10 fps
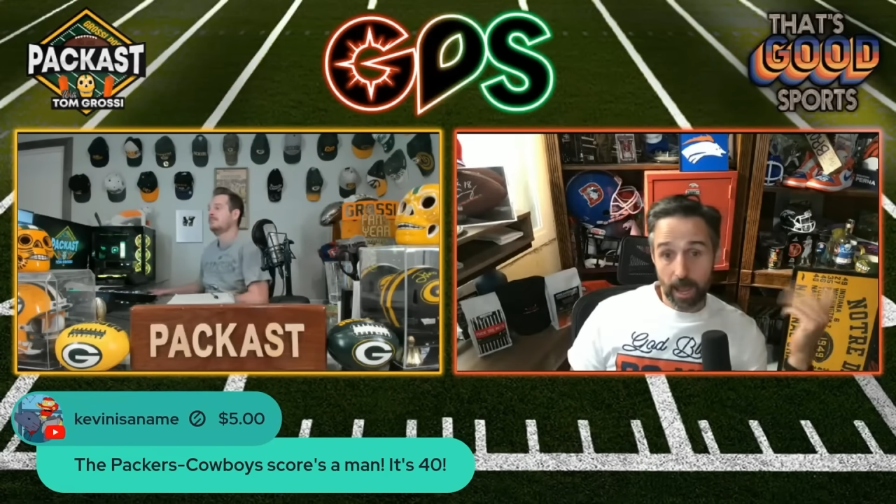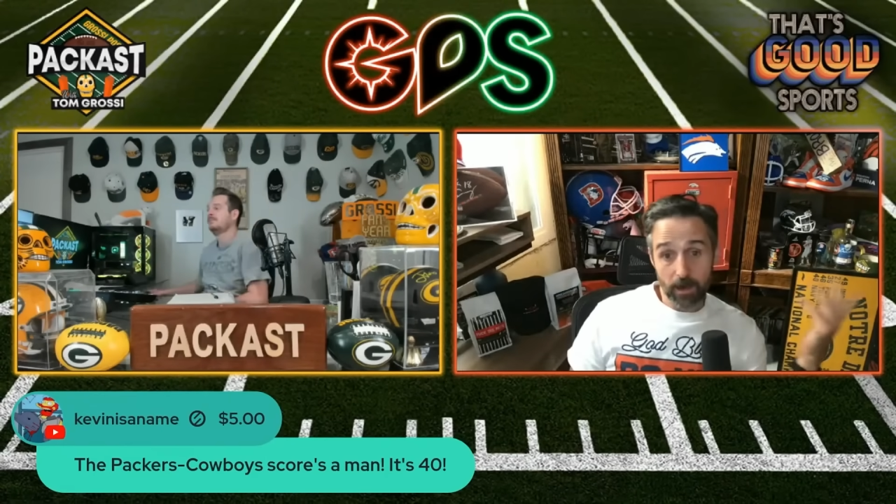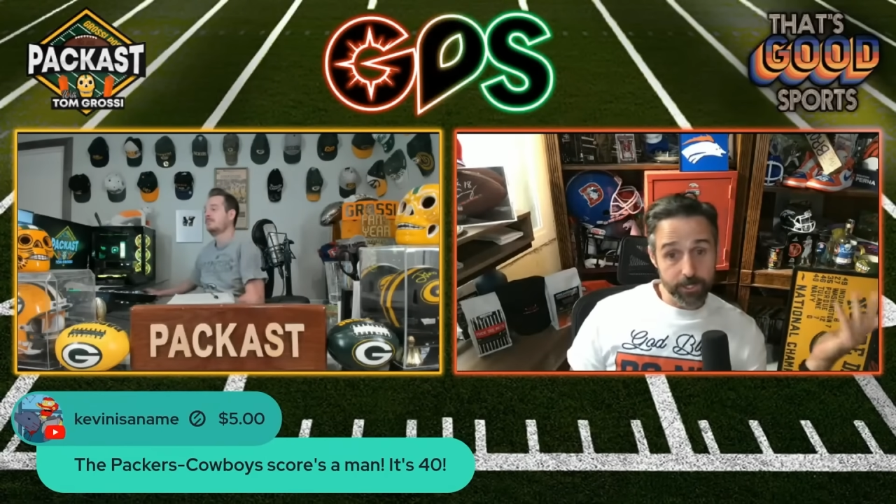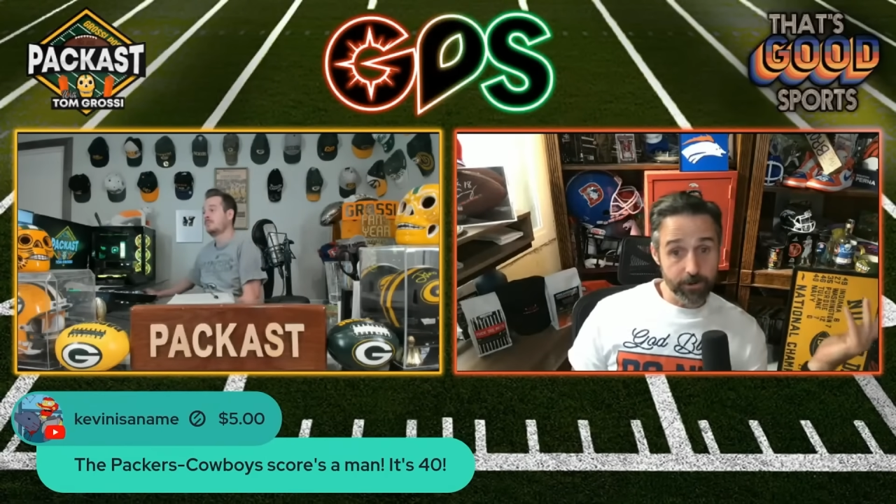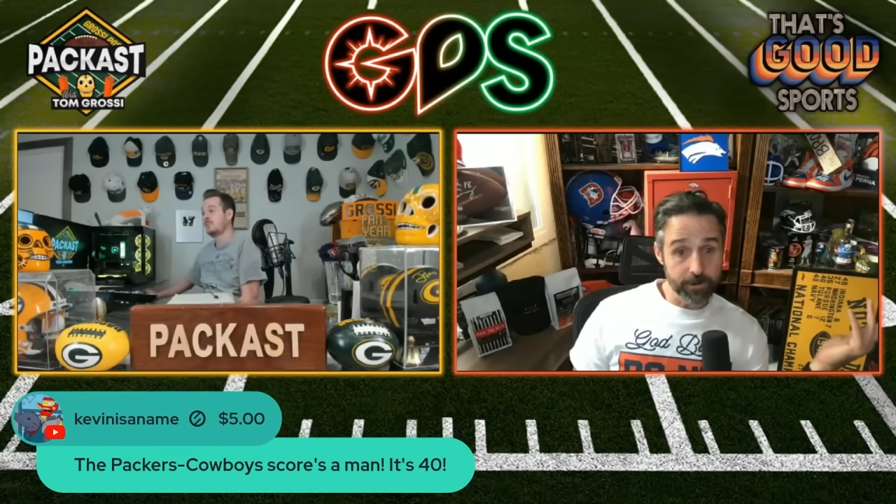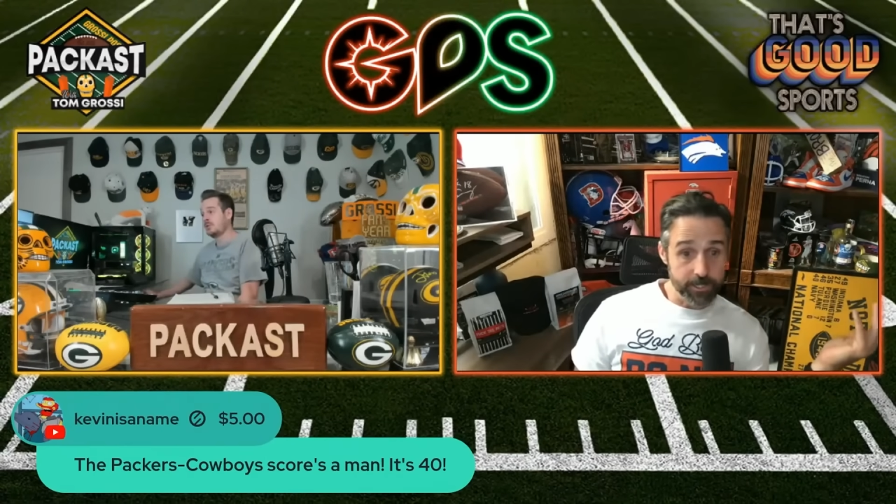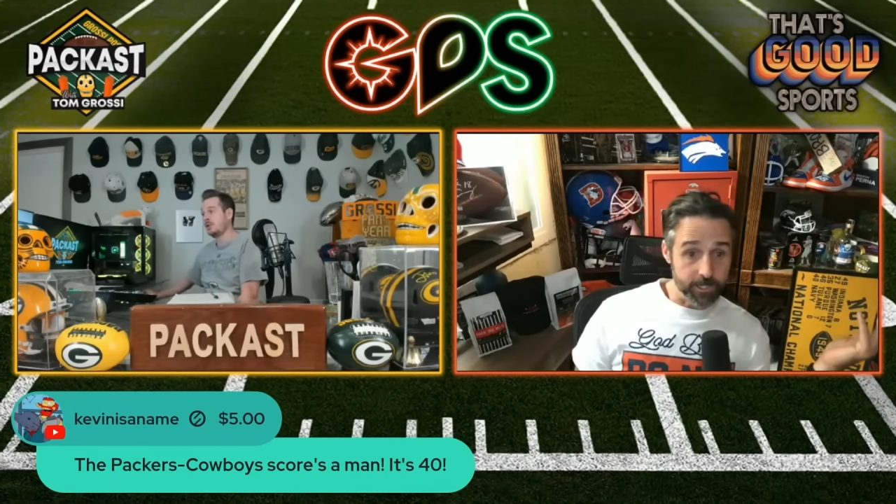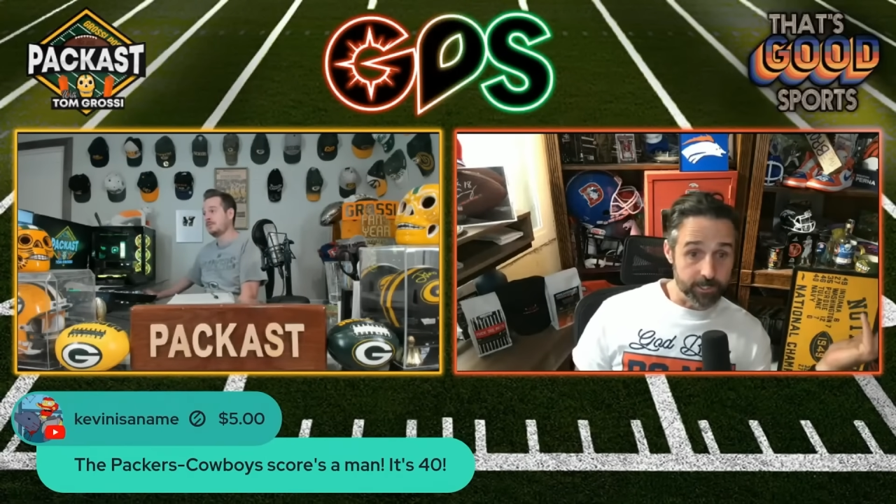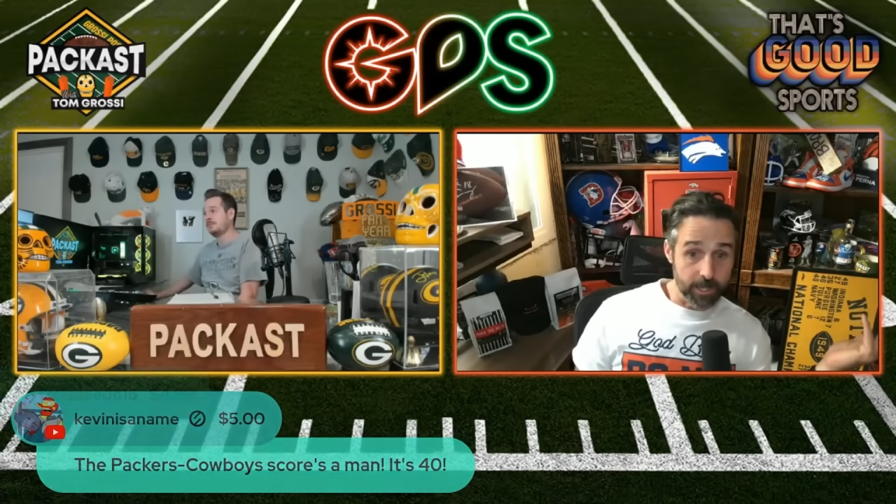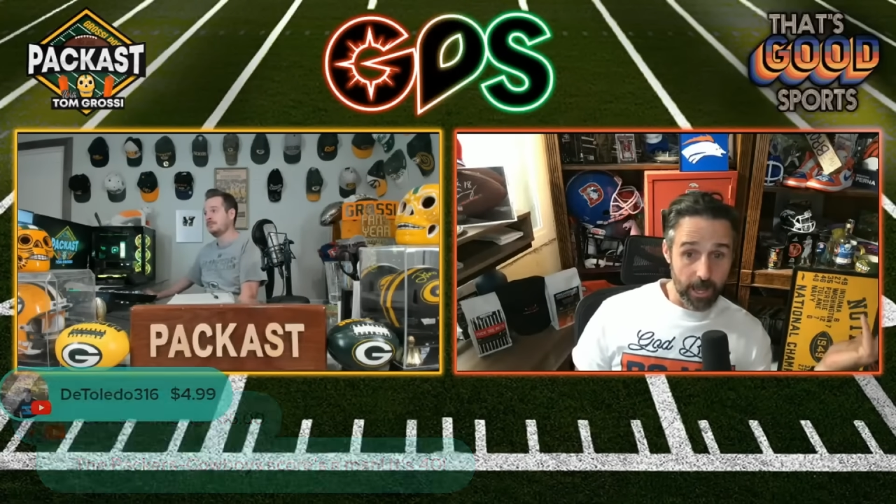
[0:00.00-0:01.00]
How
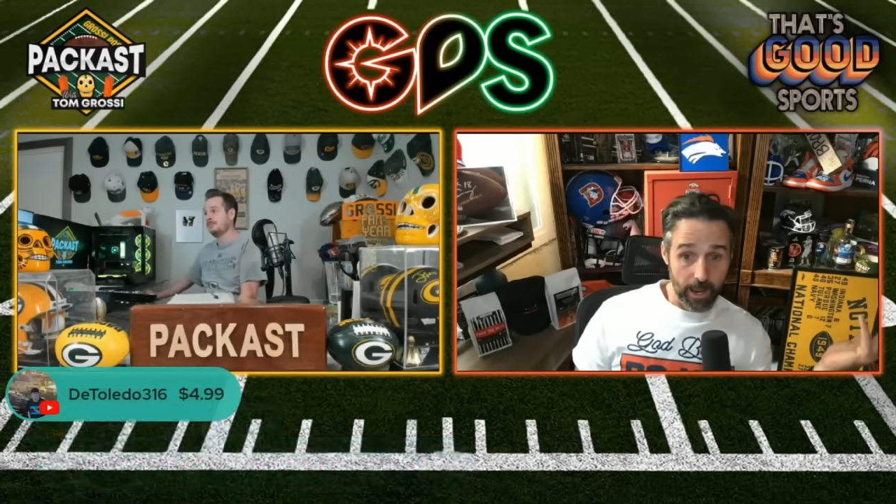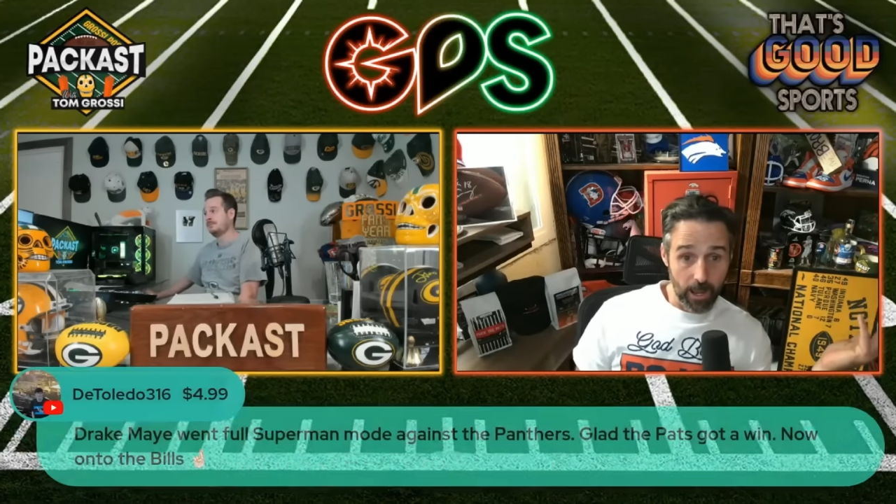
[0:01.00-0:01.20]
serious is that?